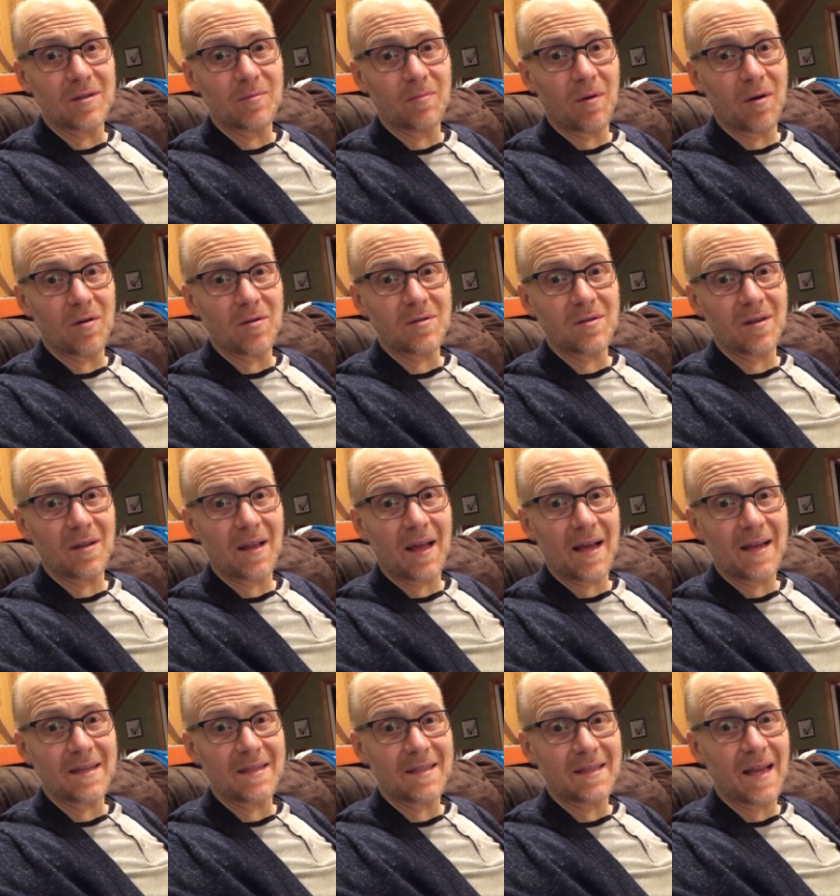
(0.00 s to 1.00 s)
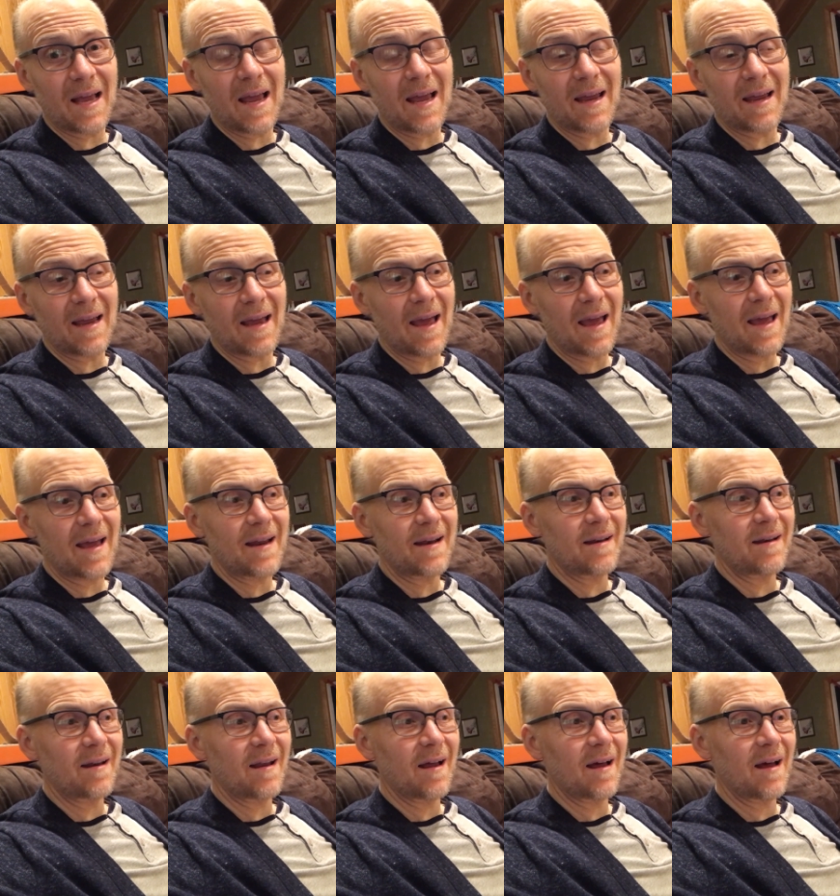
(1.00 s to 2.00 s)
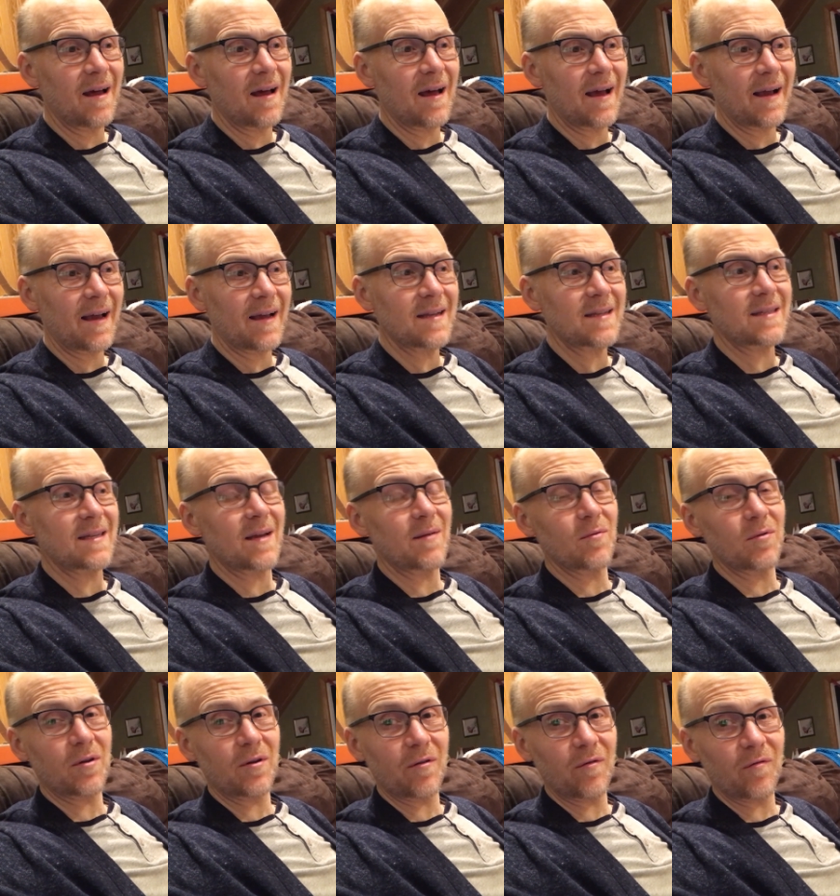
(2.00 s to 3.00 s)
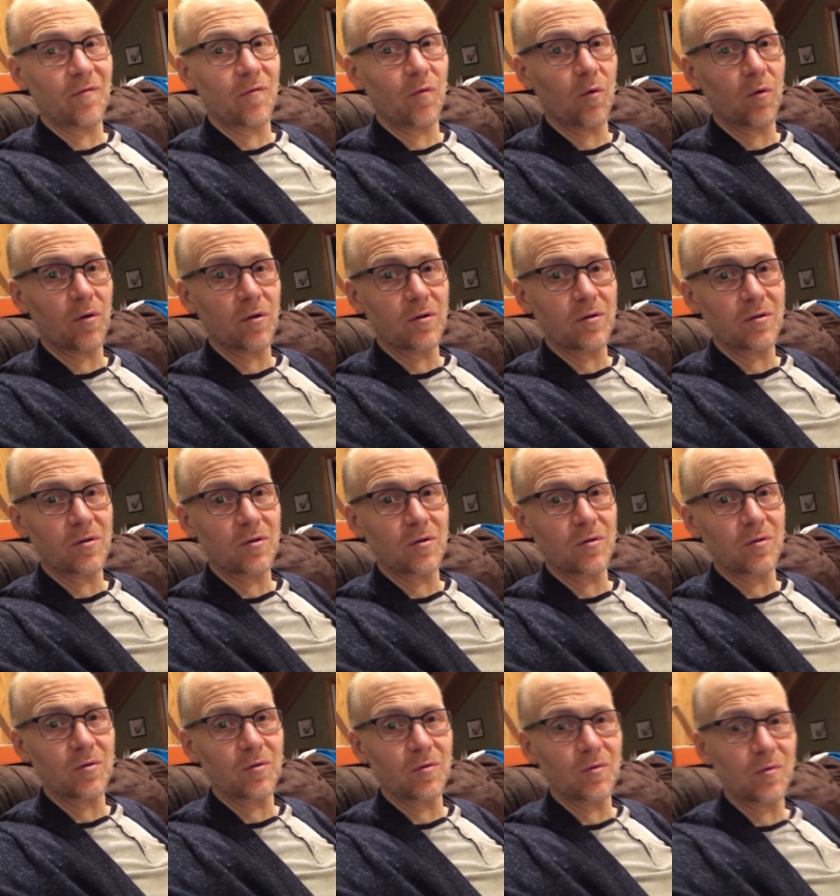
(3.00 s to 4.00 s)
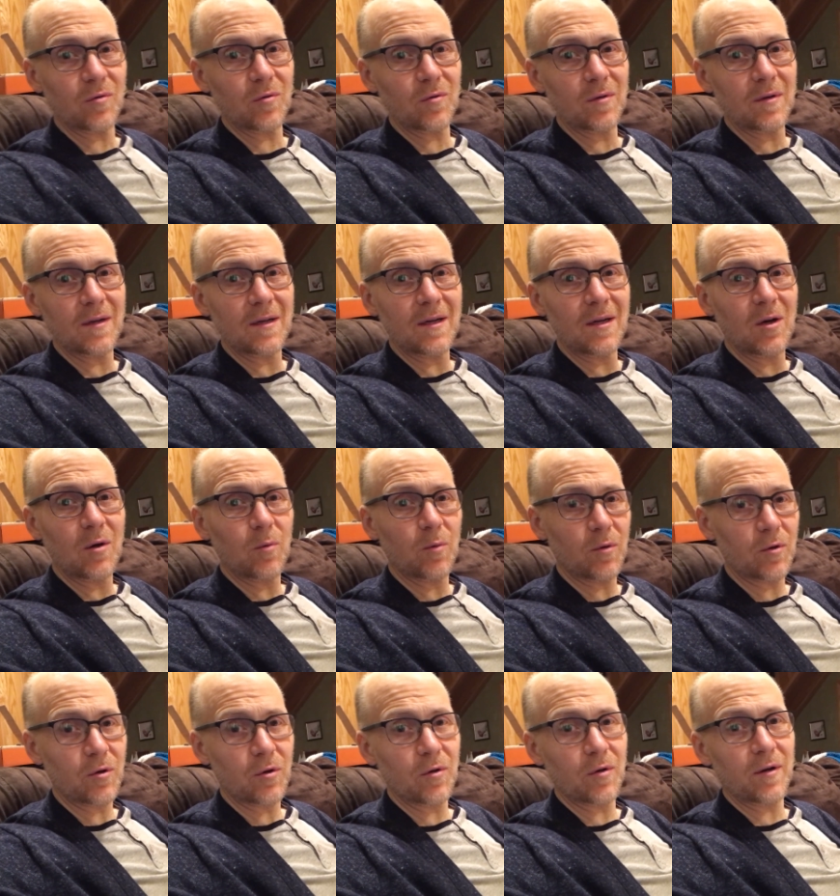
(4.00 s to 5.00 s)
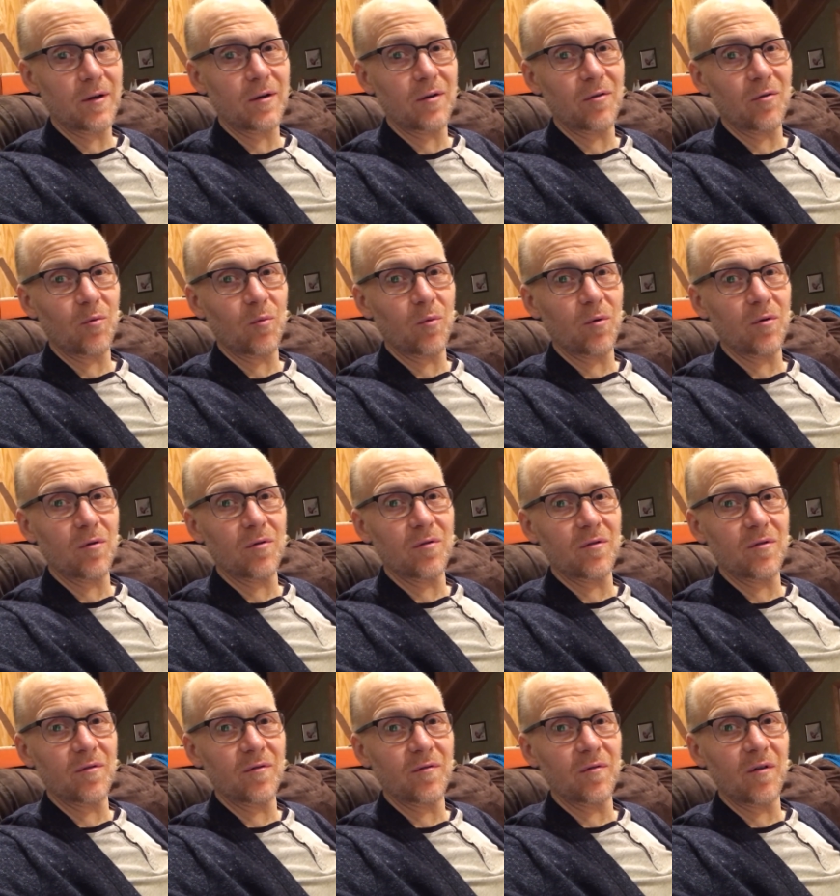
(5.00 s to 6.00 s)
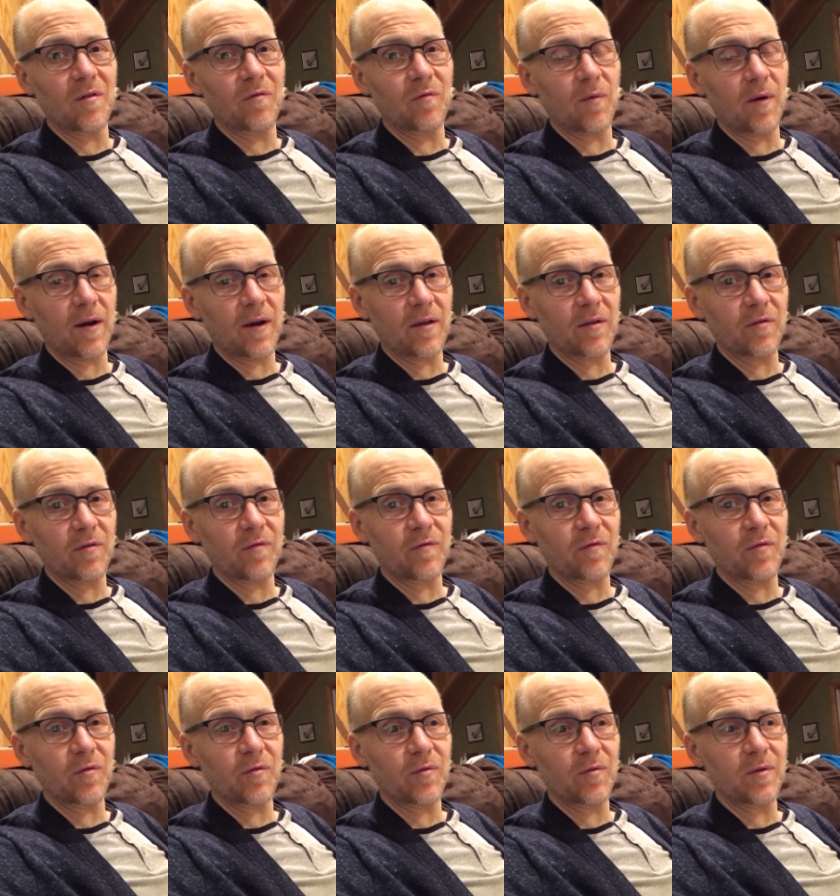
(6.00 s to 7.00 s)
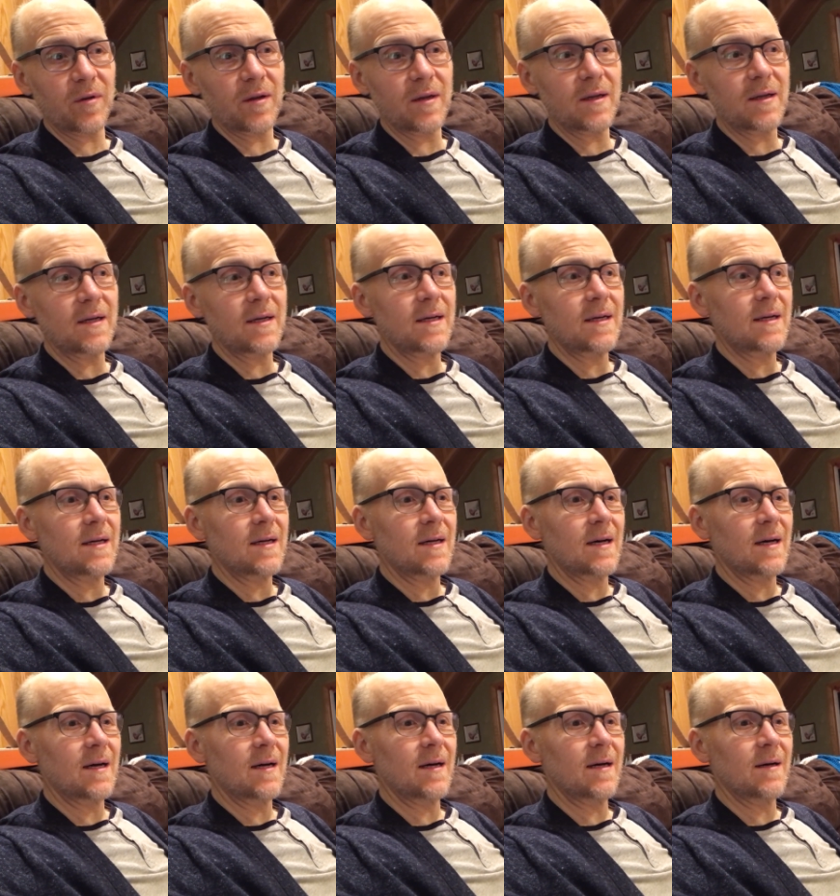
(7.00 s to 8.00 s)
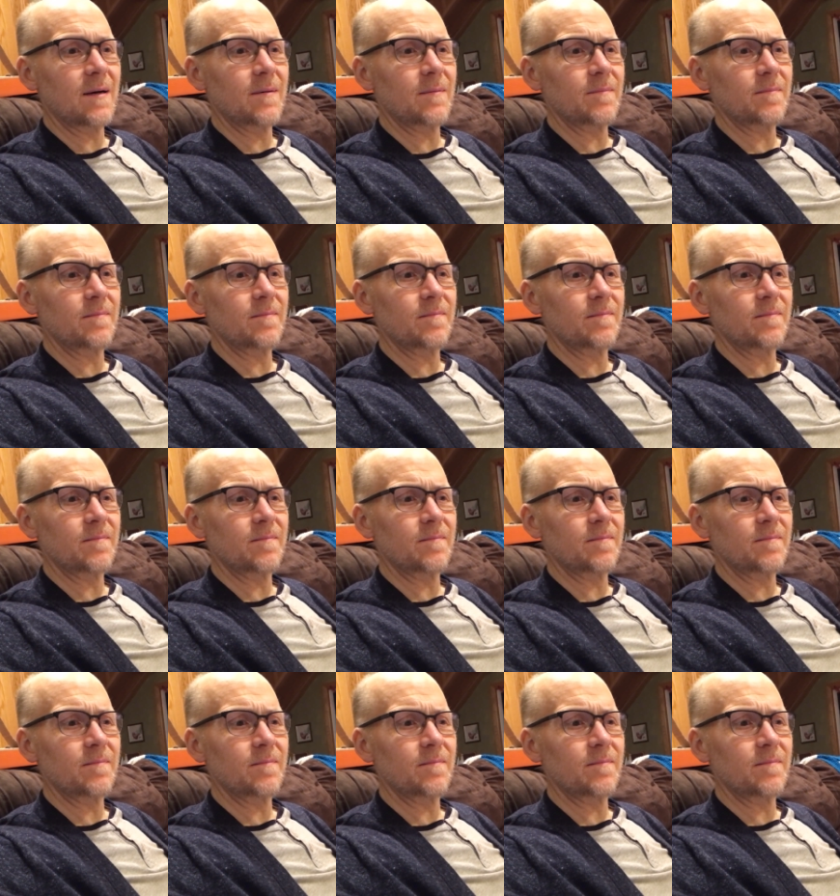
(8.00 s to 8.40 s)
Tomorrow's the last day, and I gotta say I'm looking forward to returning to the world of regular food. The